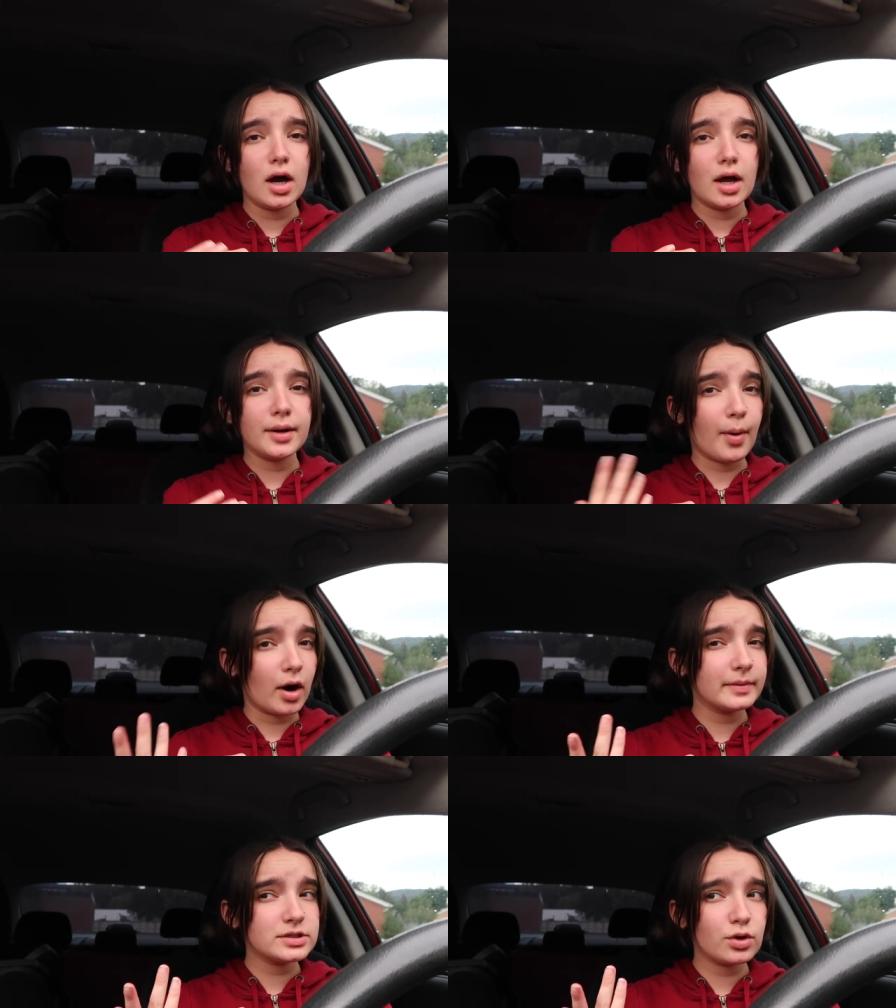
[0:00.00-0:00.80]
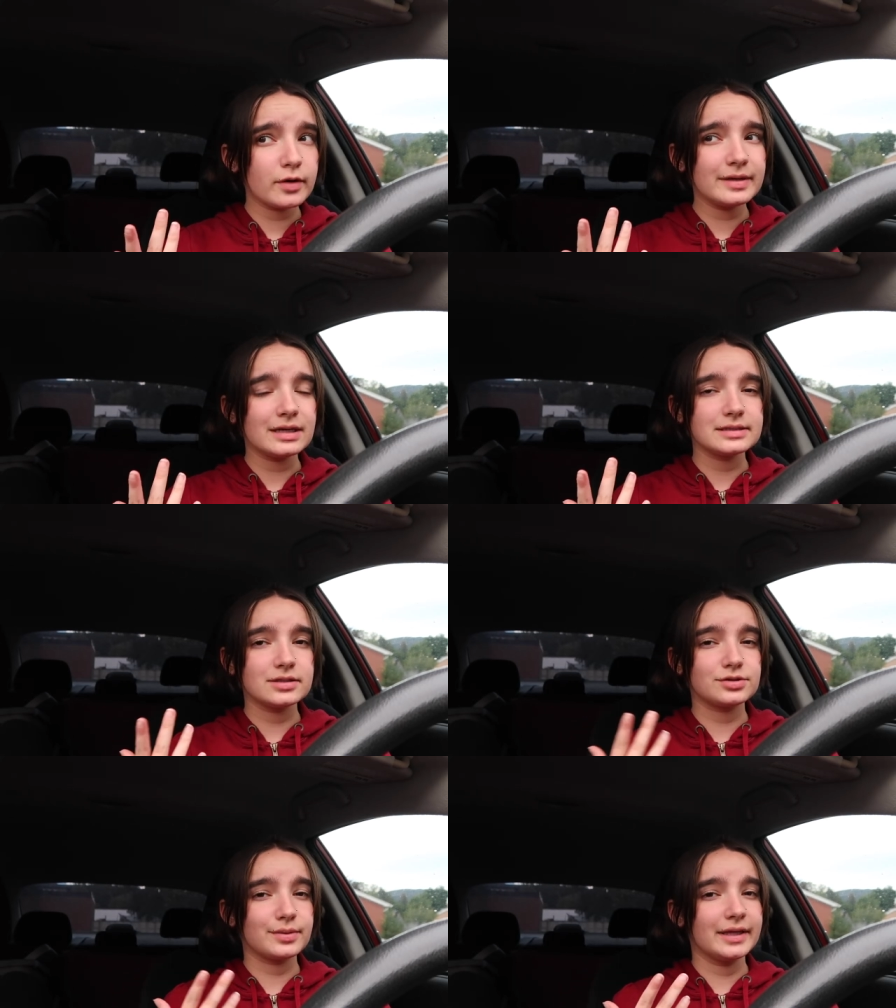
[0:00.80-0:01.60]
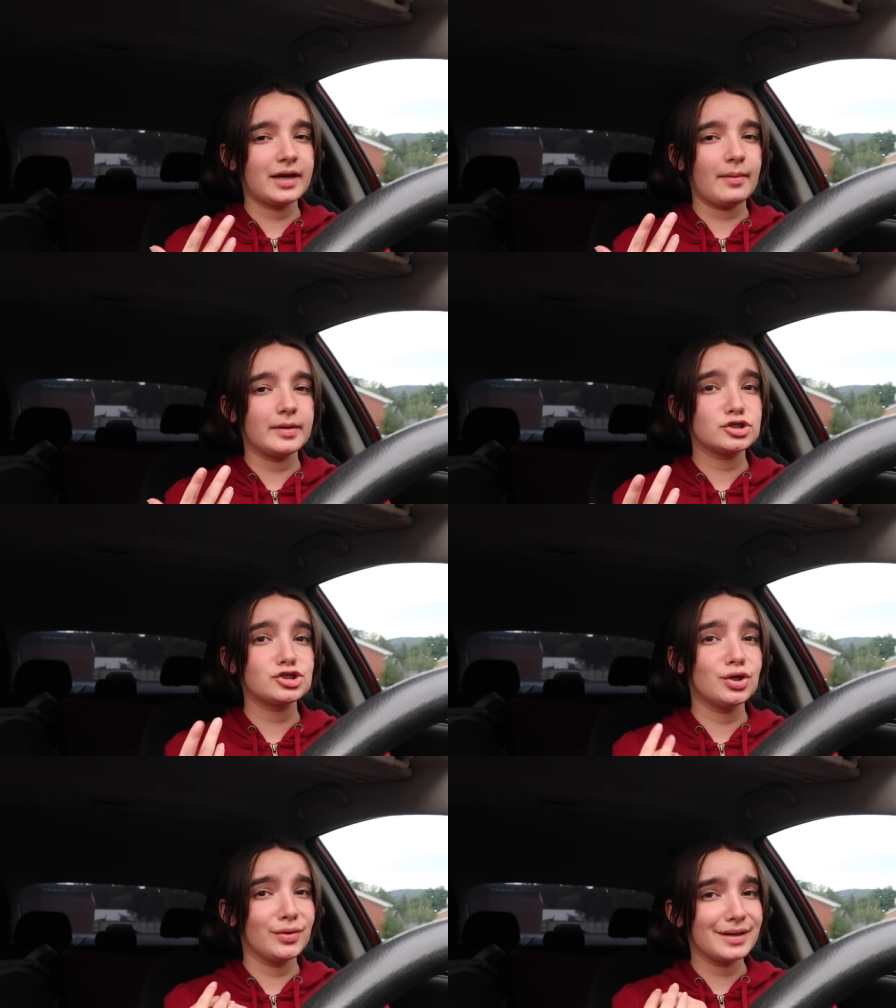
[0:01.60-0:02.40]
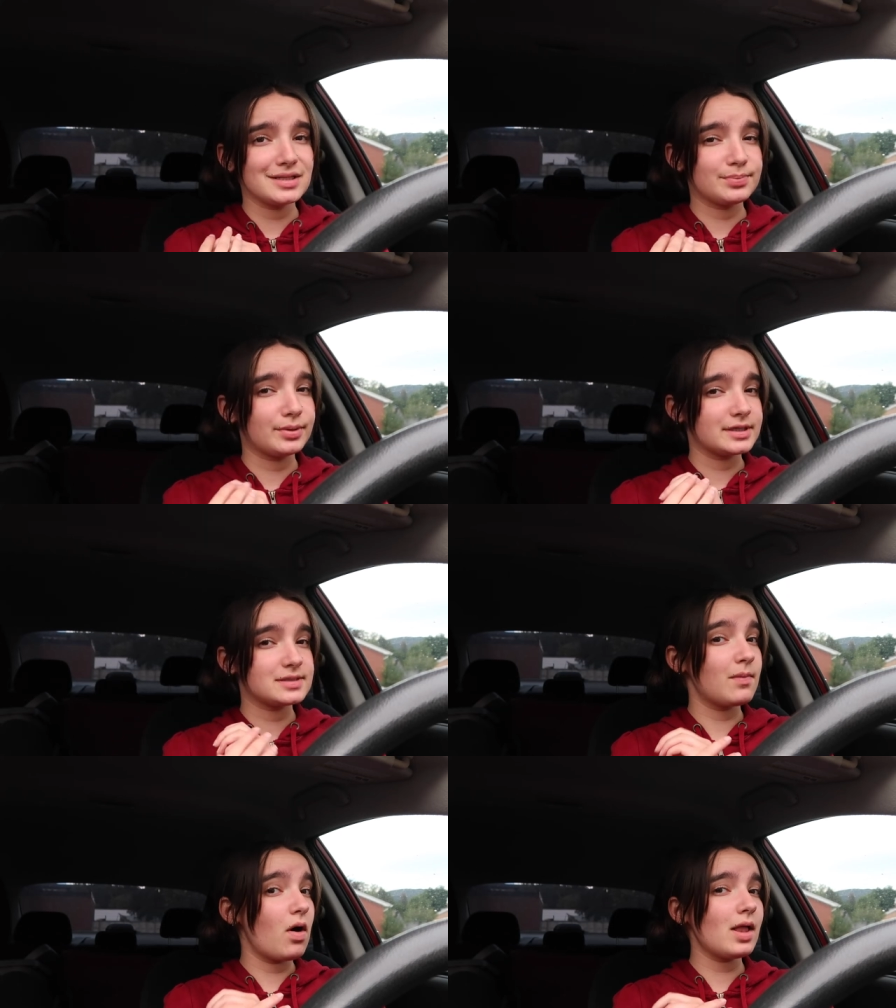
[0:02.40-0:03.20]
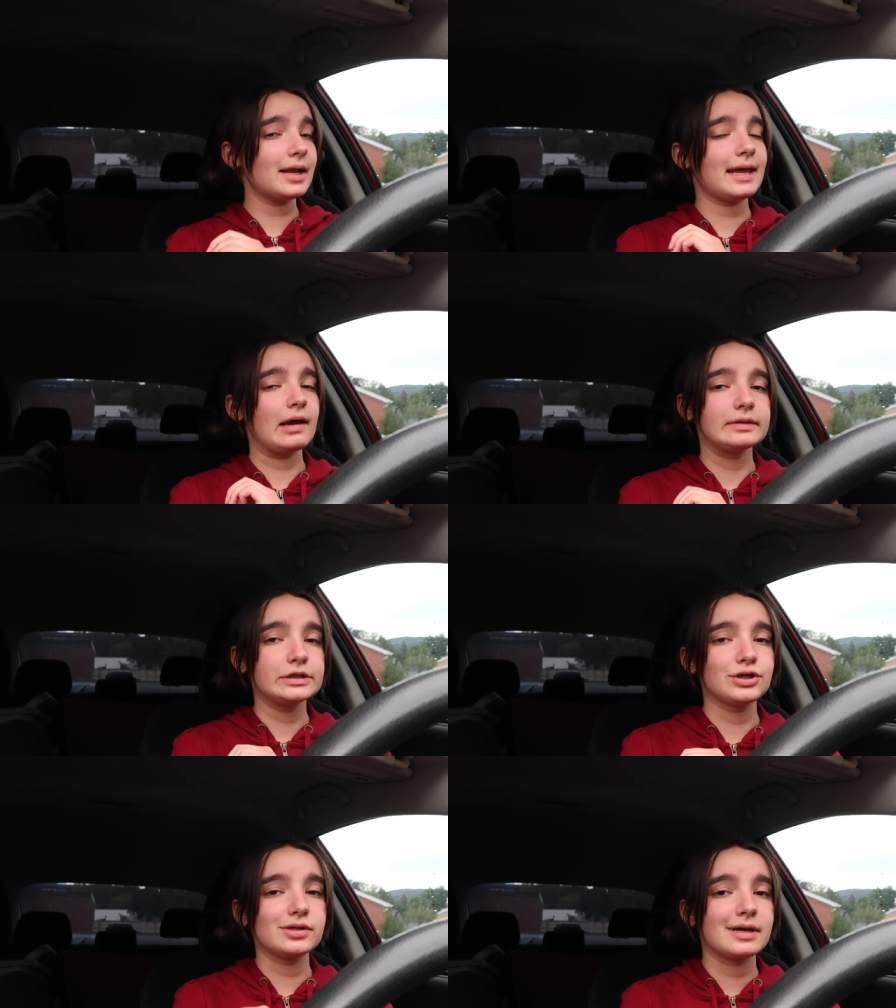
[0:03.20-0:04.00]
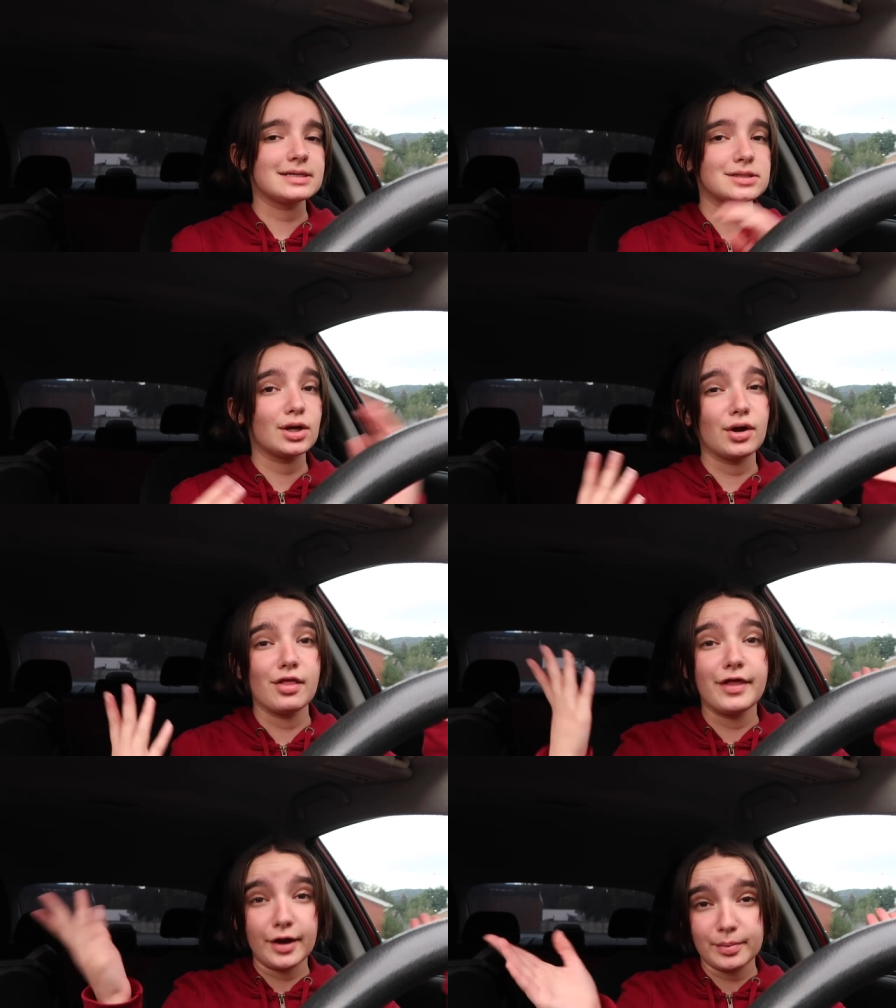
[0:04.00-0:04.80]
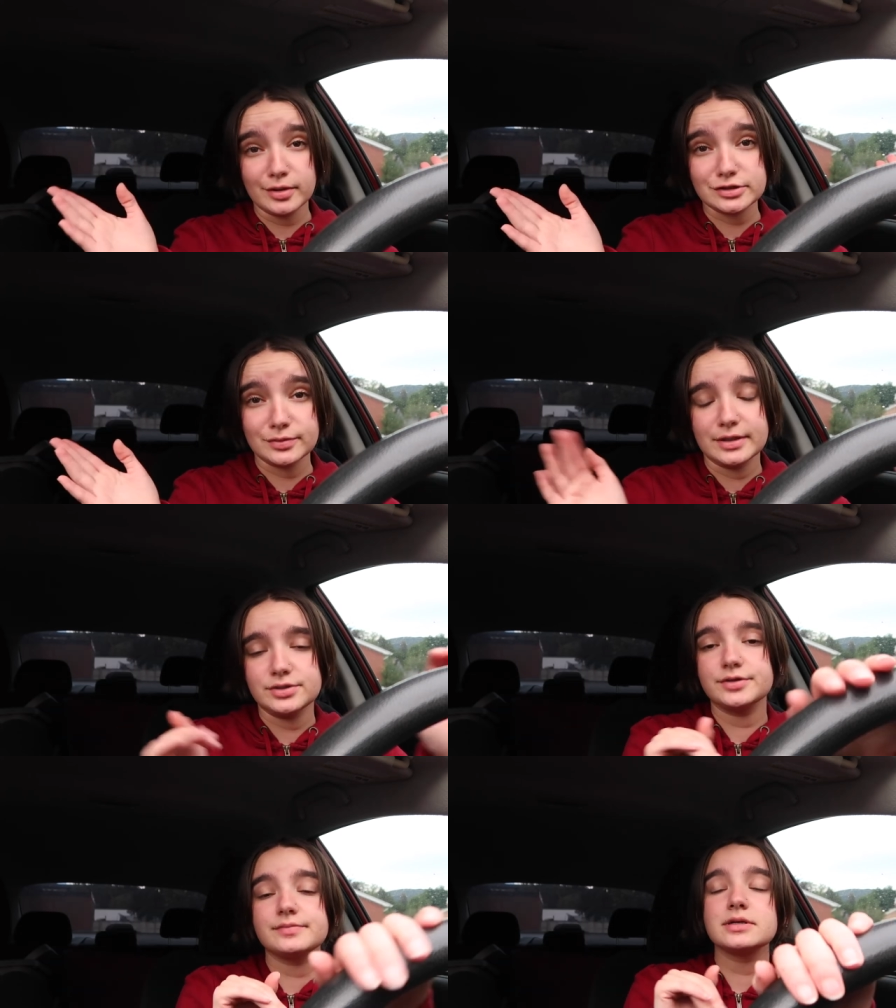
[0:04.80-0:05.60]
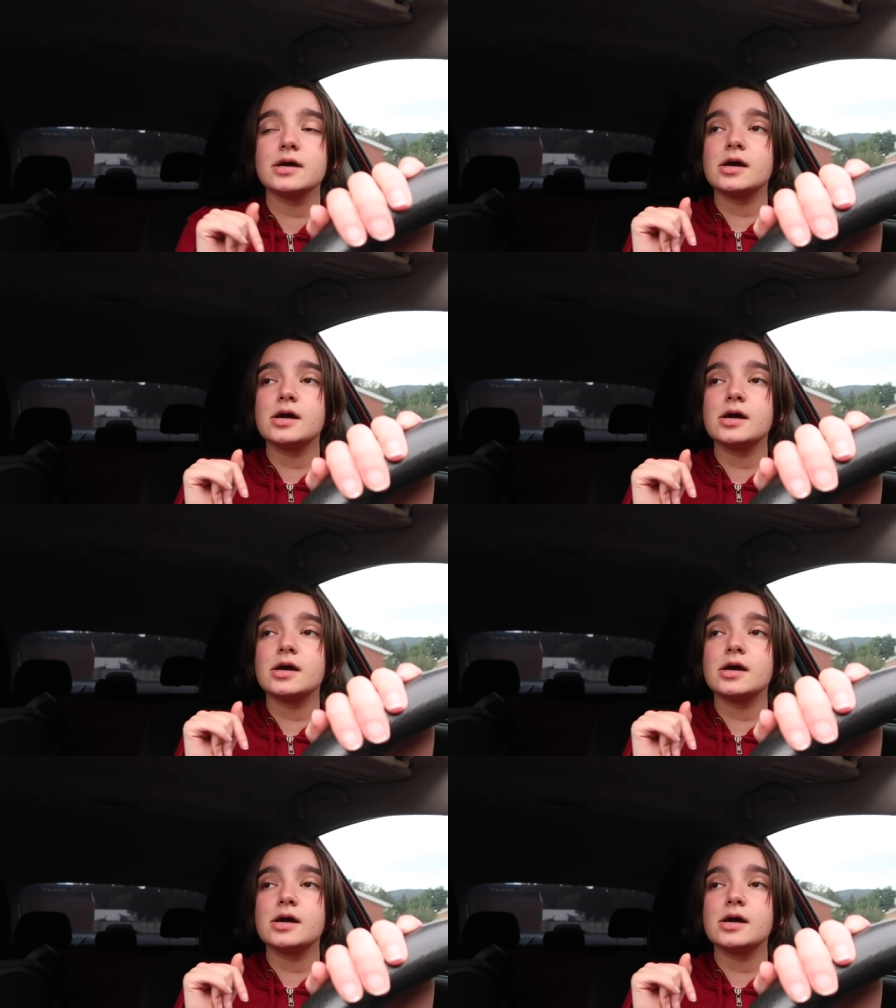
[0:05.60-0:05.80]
an apartment tour because there's really not much to it. It's pretty small. I can't really show you guys their, their personal bedrooms.